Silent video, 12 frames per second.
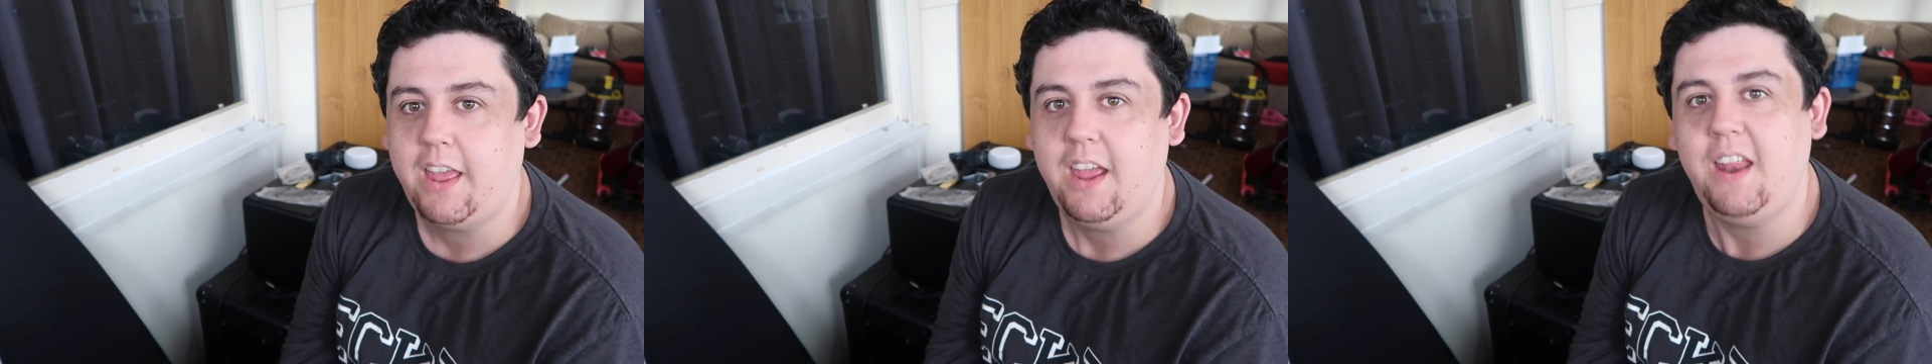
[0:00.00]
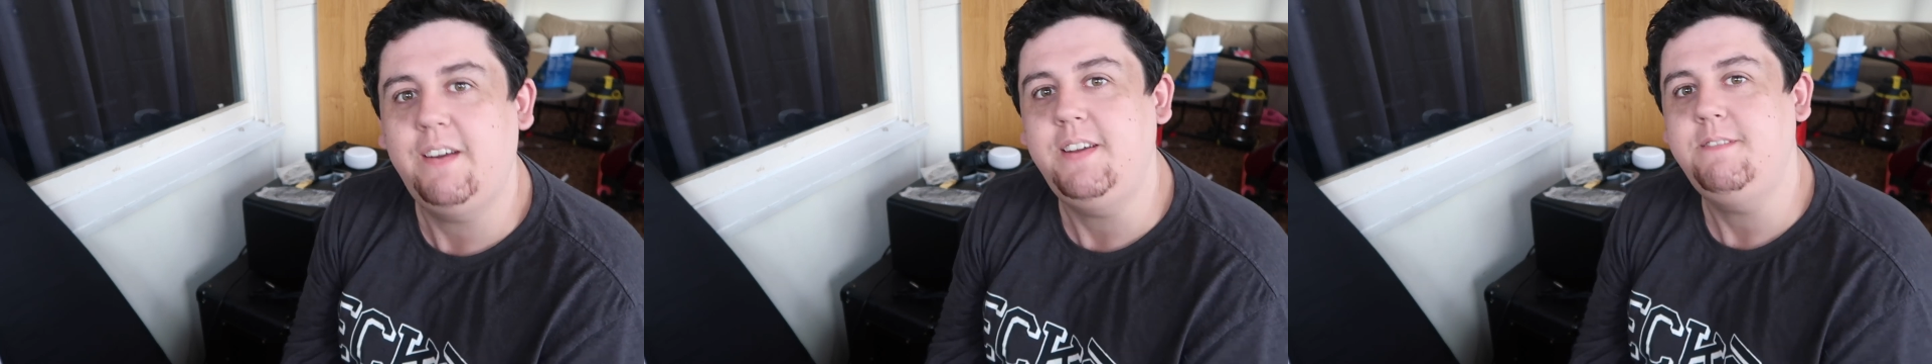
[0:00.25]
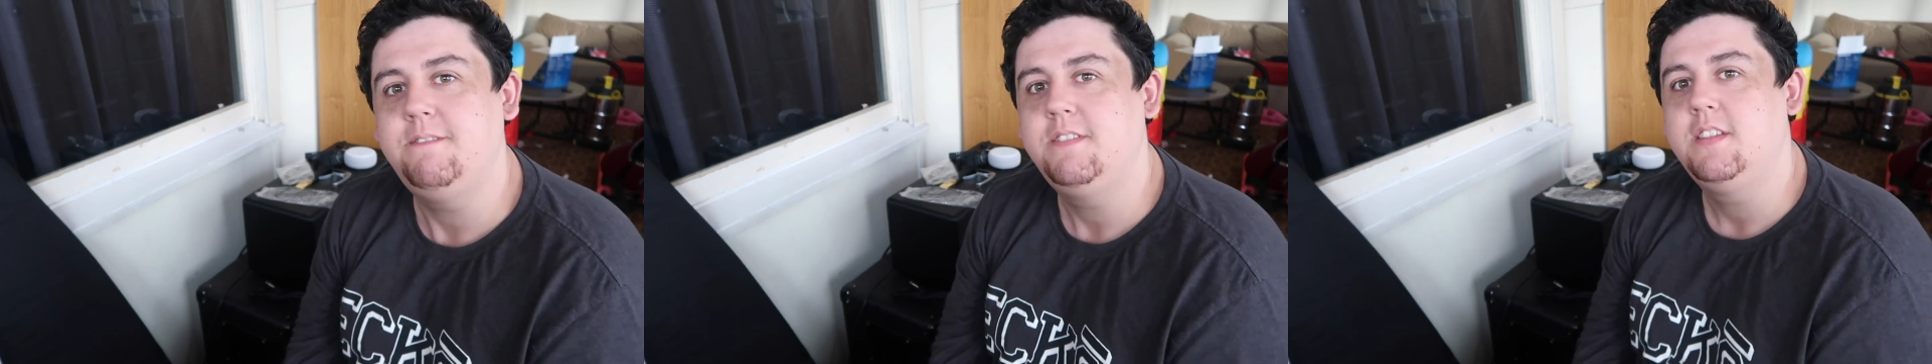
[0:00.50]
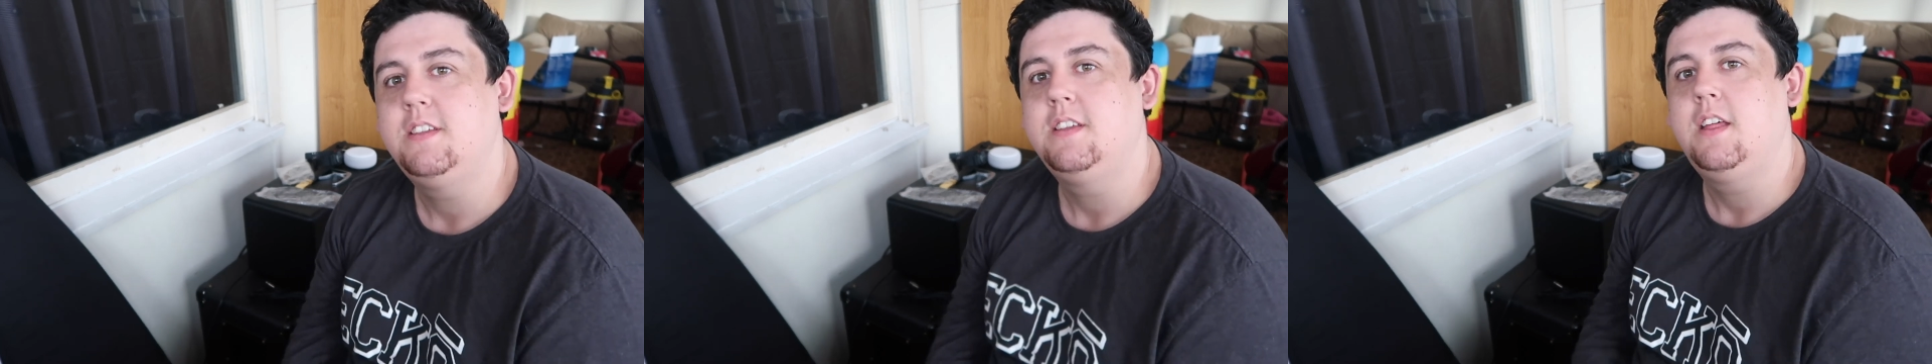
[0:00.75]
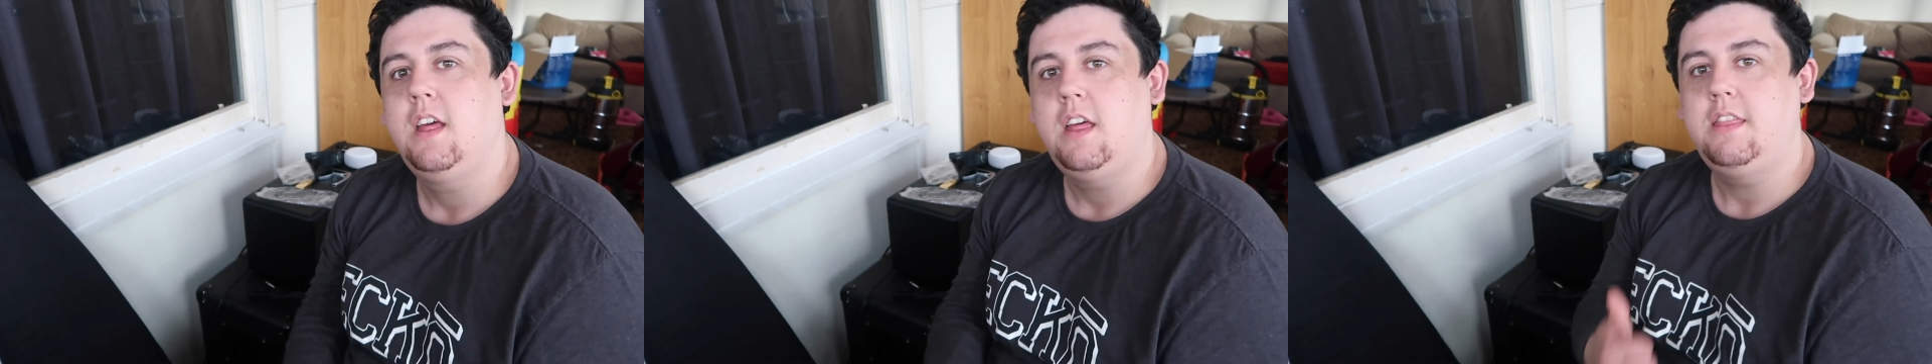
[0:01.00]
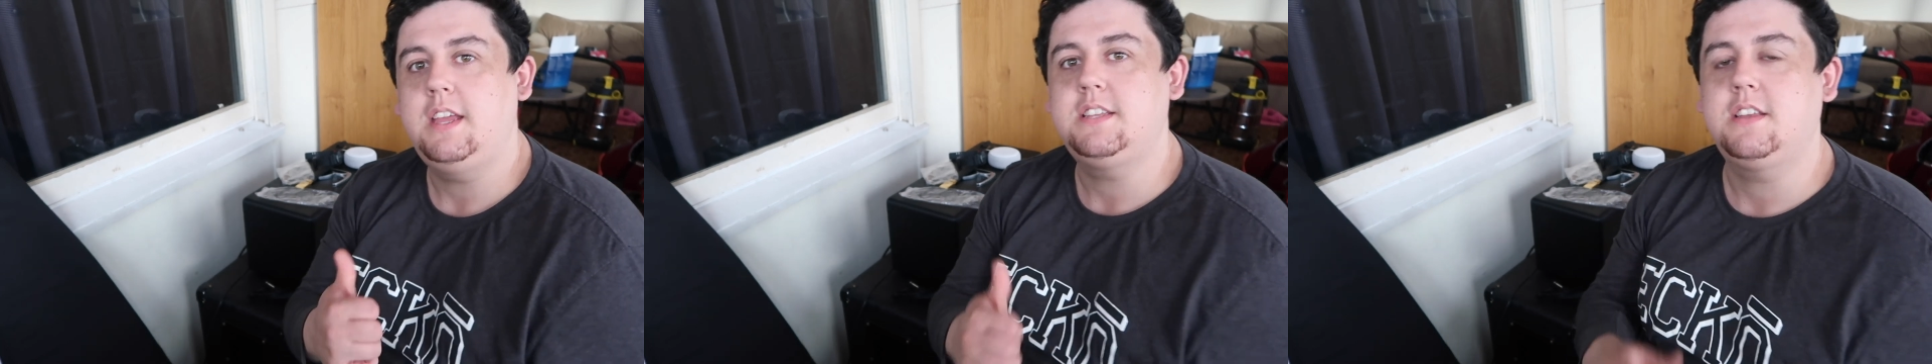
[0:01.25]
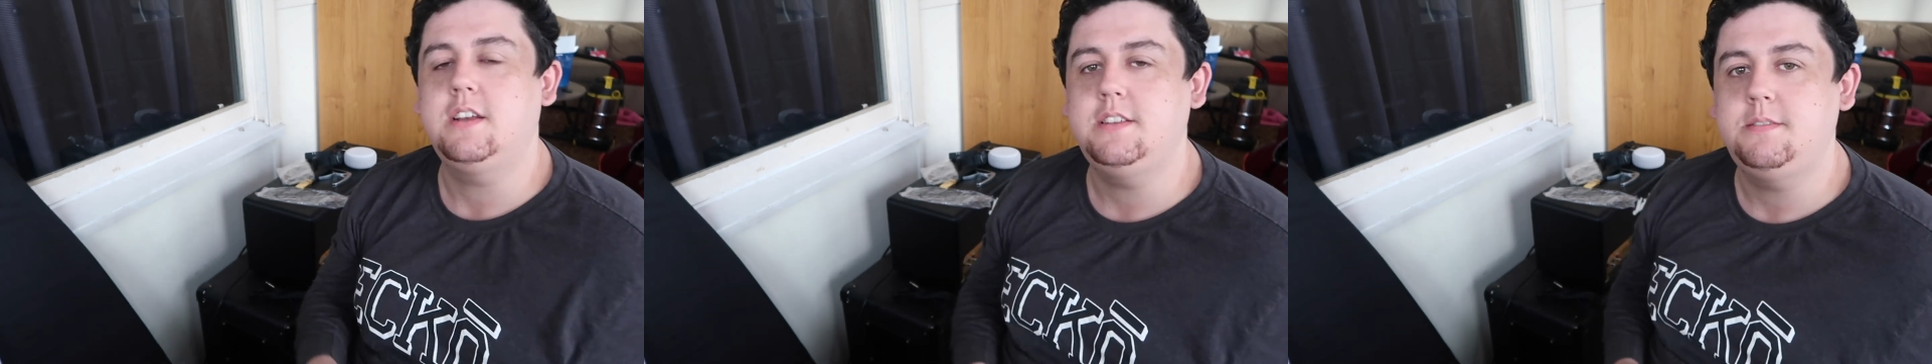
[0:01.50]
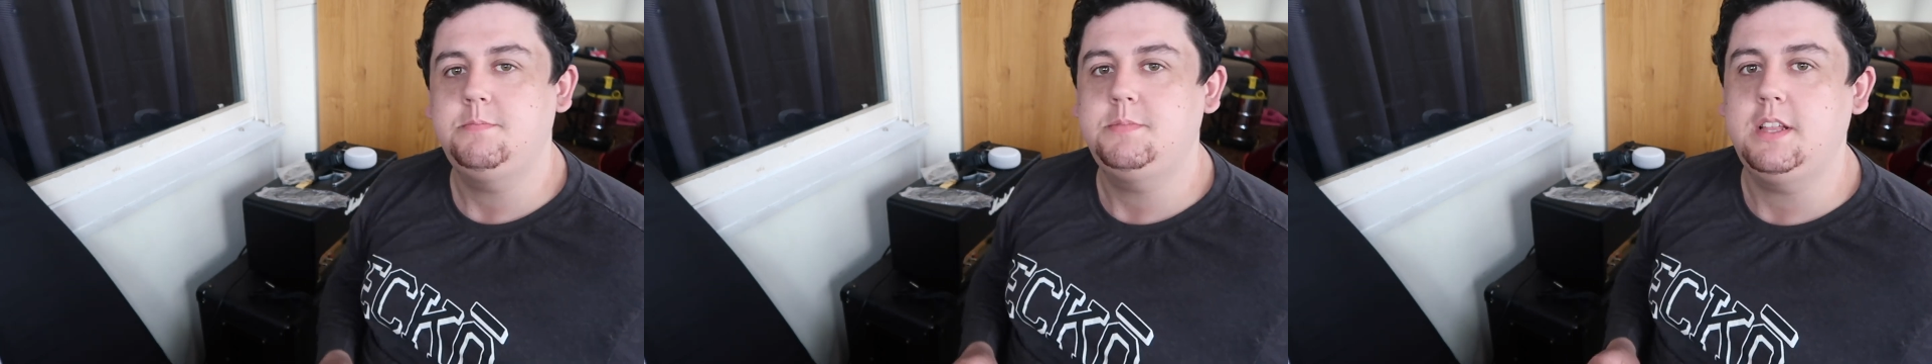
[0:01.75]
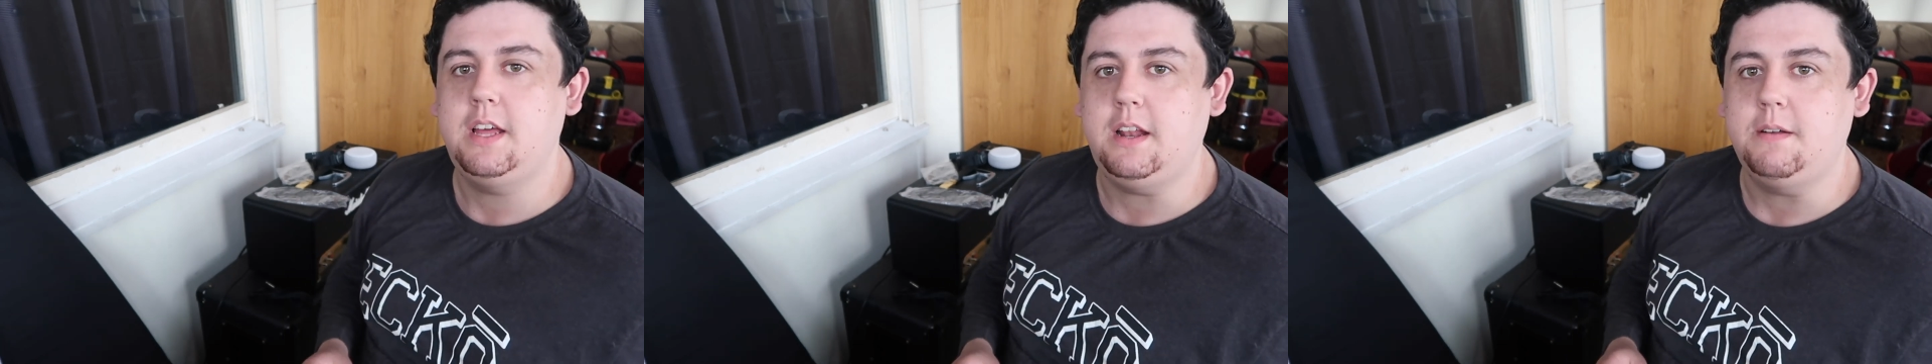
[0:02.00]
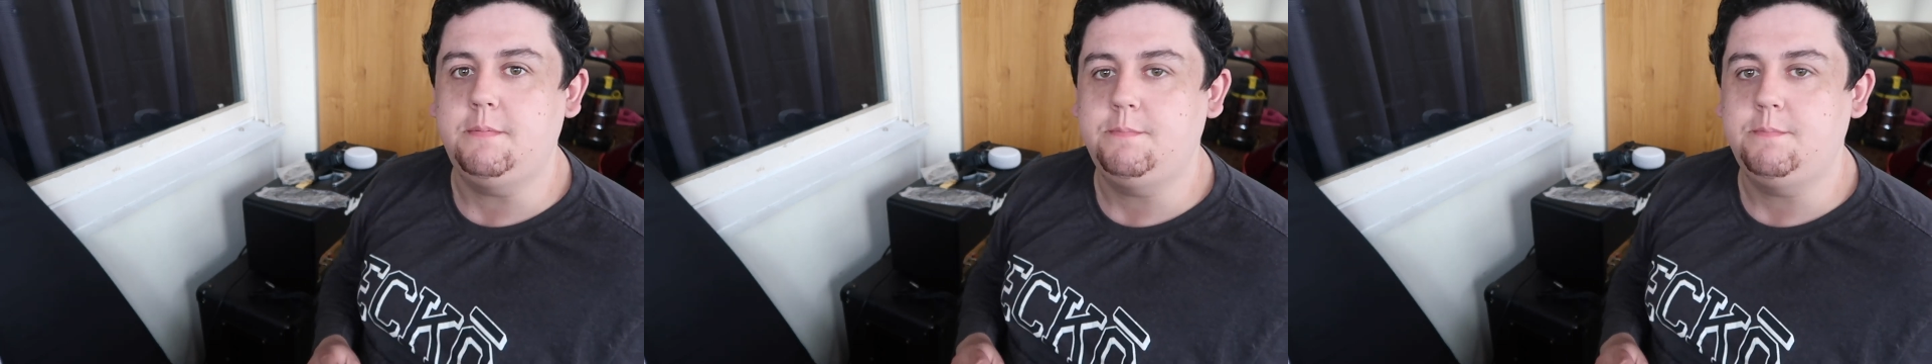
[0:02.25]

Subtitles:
Anyway, thanks guys. See you later.